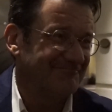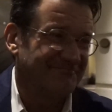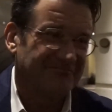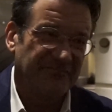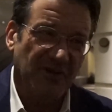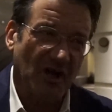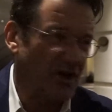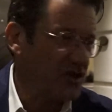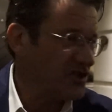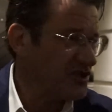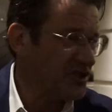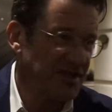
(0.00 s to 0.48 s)

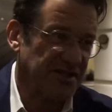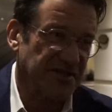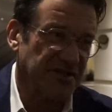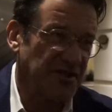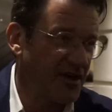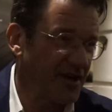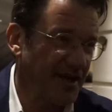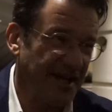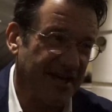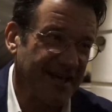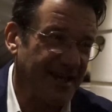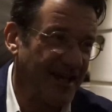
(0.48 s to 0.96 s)
are just
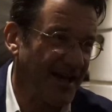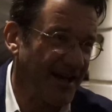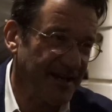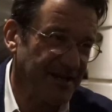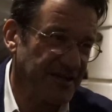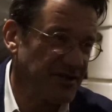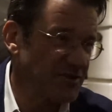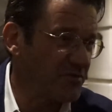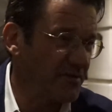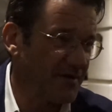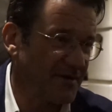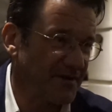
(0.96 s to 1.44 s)
not
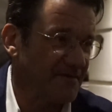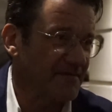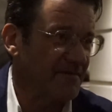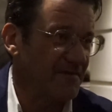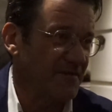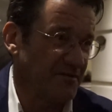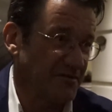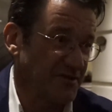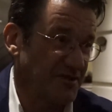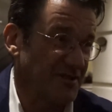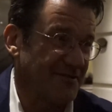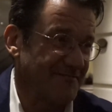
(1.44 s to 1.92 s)
engaged with the
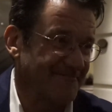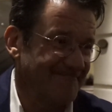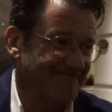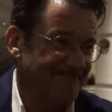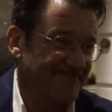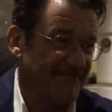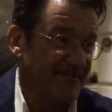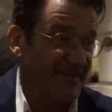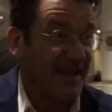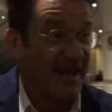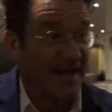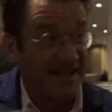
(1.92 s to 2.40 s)
future.
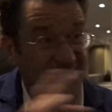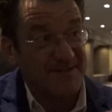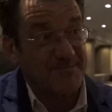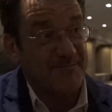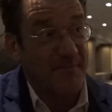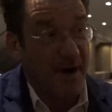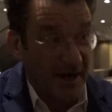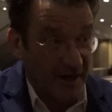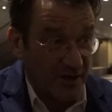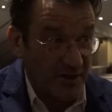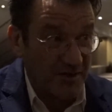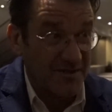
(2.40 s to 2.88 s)
That's
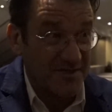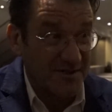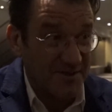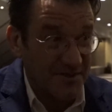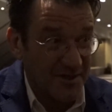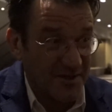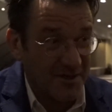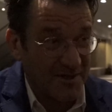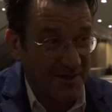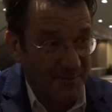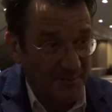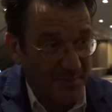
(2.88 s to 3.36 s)
my
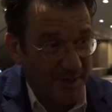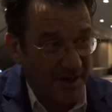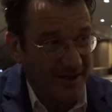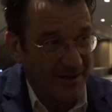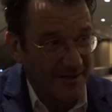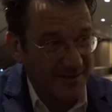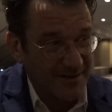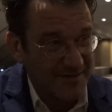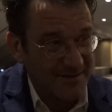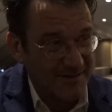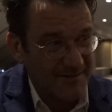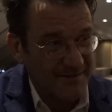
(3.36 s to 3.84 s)
concern
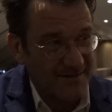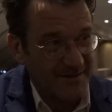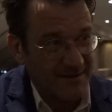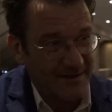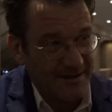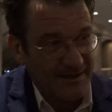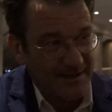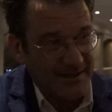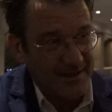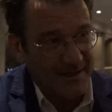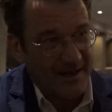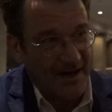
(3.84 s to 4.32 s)
about
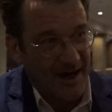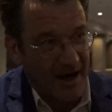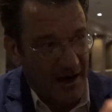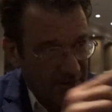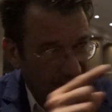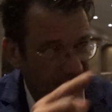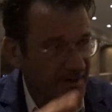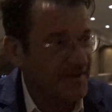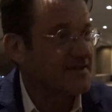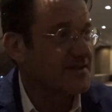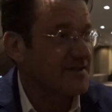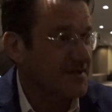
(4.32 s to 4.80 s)

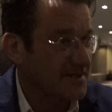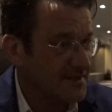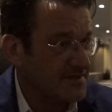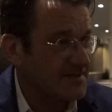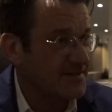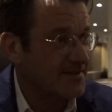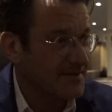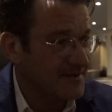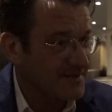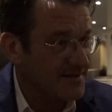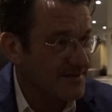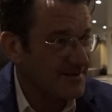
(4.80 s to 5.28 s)
our
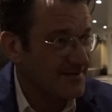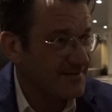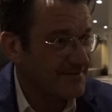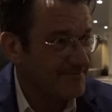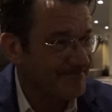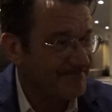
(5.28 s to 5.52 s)
existence.